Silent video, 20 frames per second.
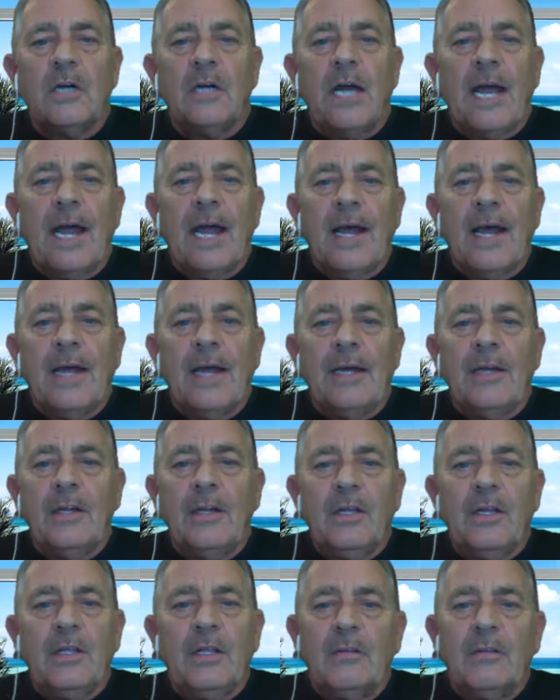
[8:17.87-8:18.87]
and
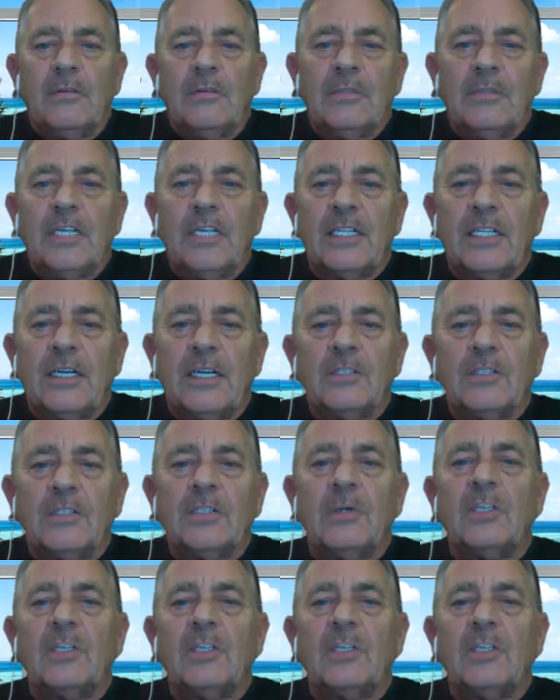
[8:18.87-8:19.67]
that tells you